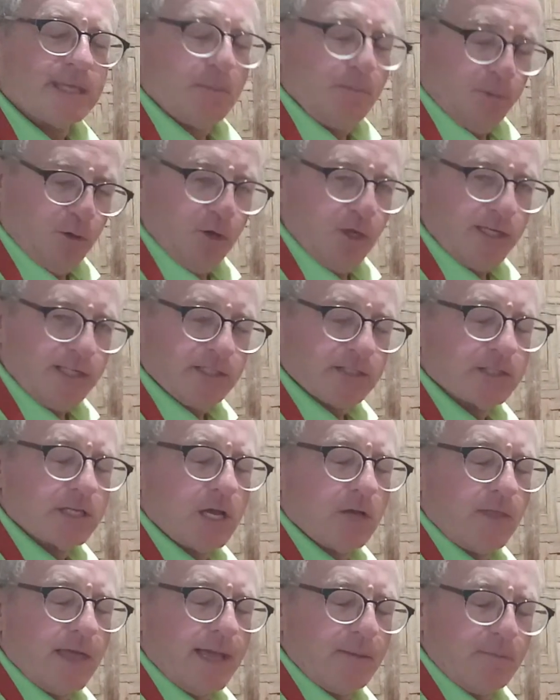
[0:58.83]
a pudding,
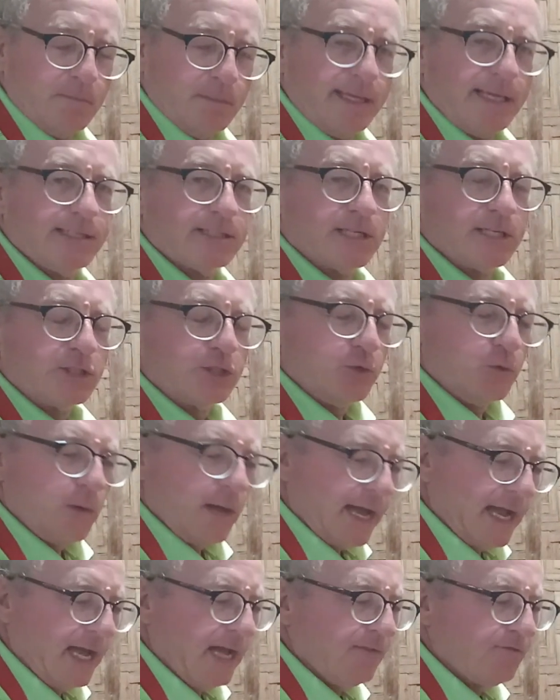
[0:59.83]
so that means that you
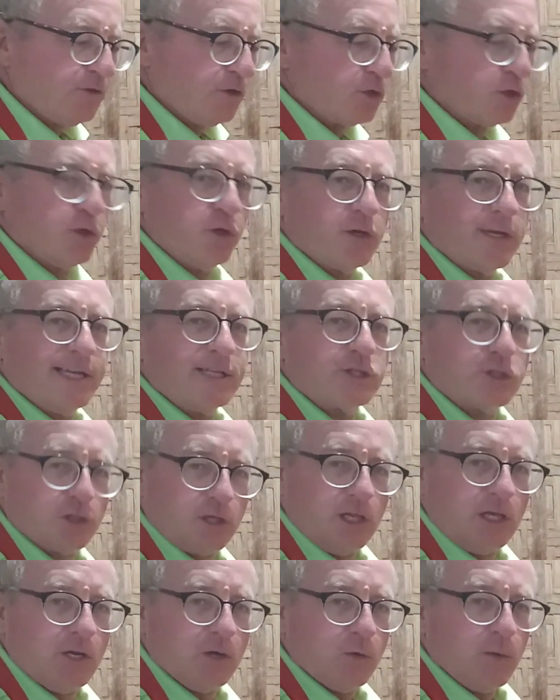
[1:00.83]
have to cook it
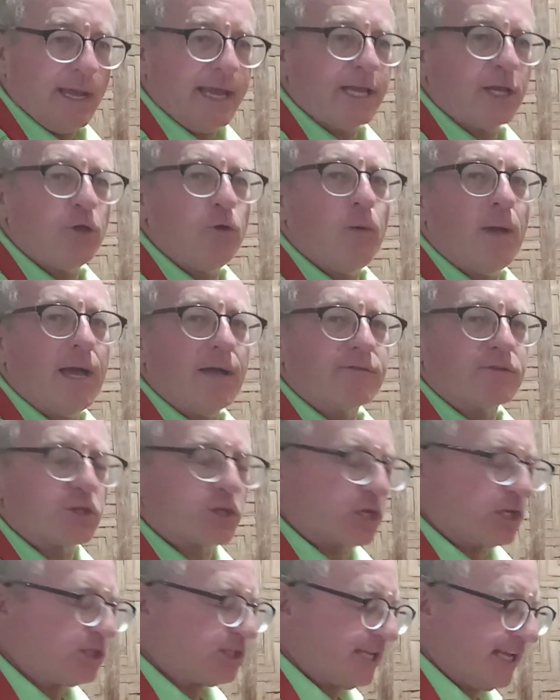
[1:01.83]
slow and you have to
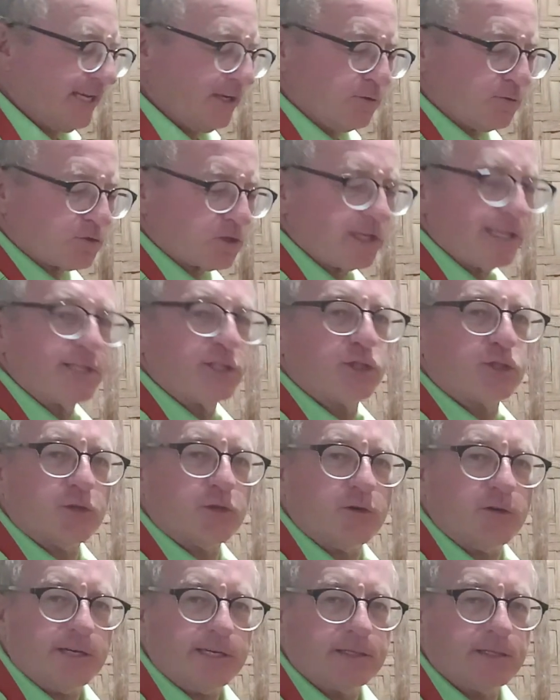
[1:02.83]
continuously
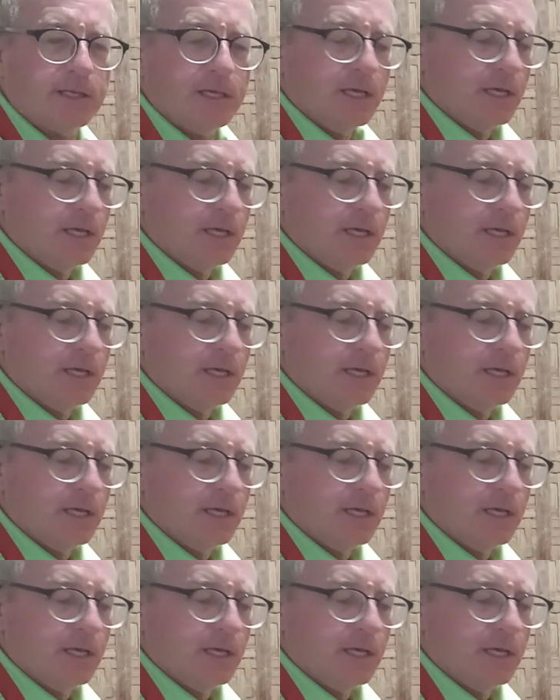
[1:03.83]
stir it.